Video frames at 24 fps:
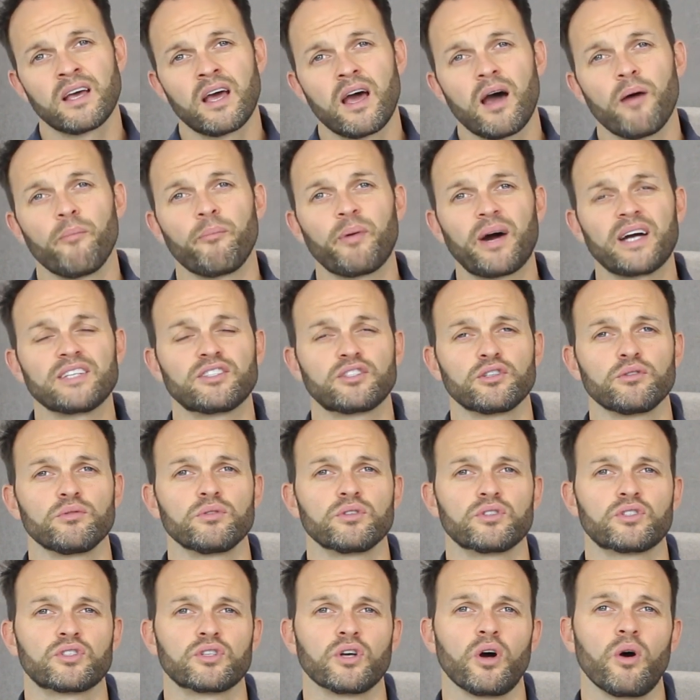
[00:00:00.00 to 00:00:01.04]
and by doing
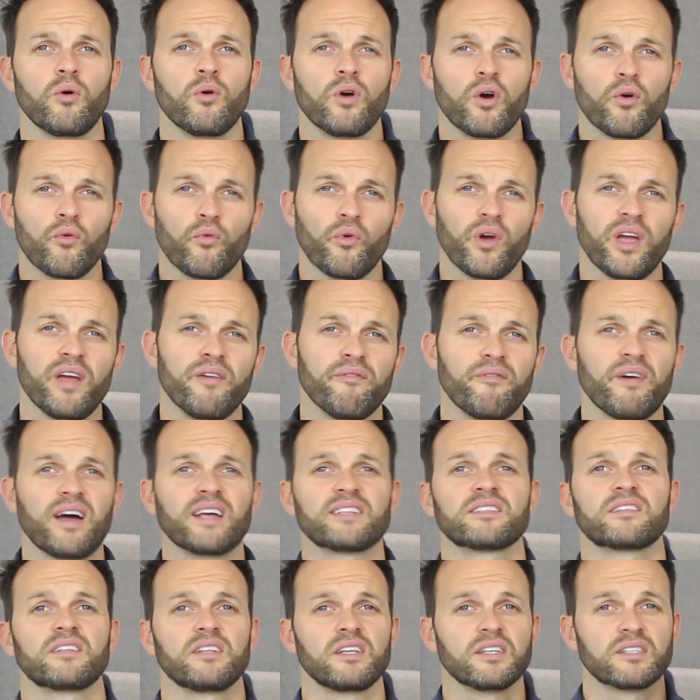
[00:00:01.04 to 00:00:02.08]
so,
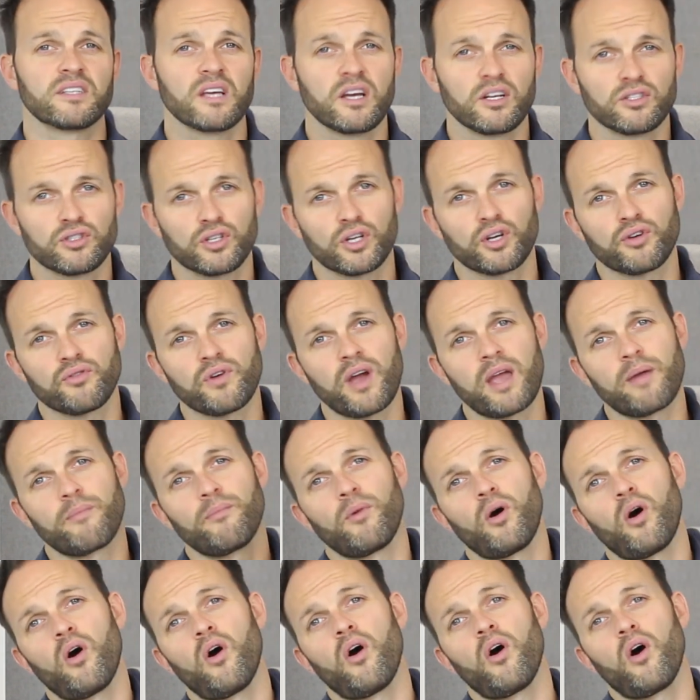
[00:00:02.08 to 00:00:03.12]
reinvesting it to create
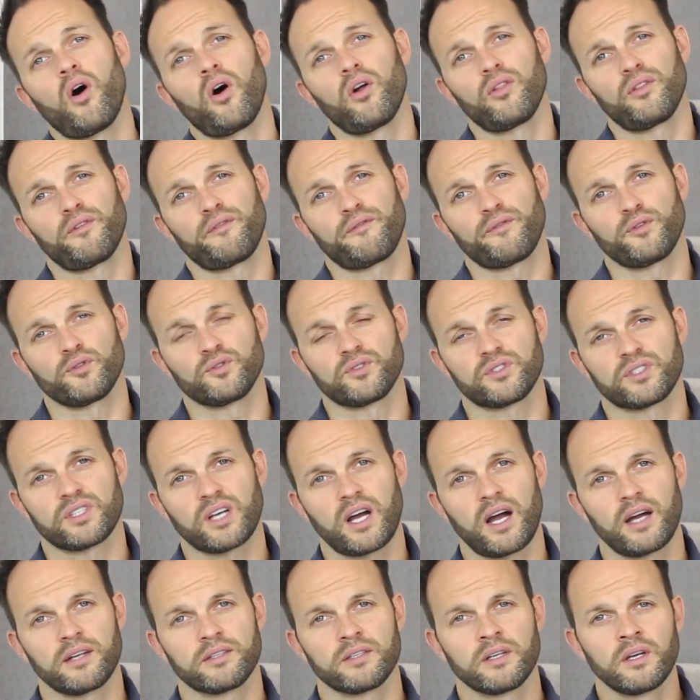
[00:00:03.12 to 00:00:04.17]
more on the front
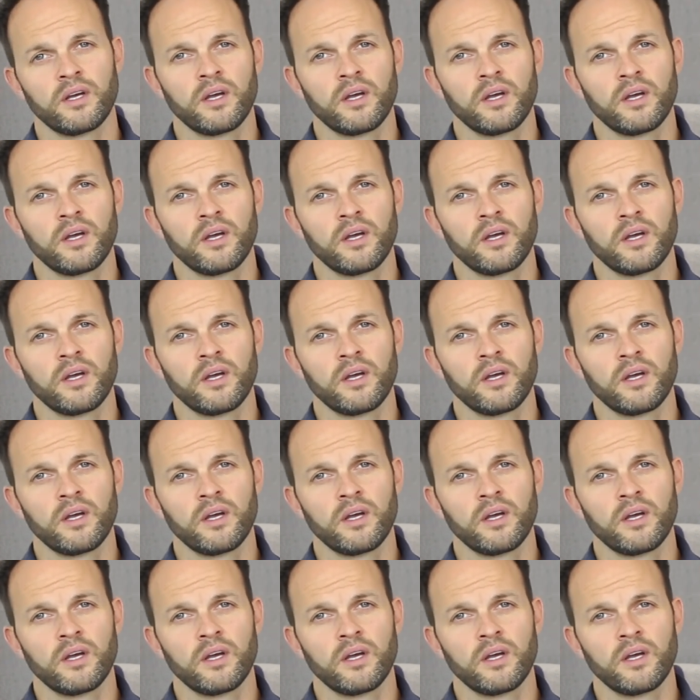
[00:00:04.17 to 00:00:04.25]
side.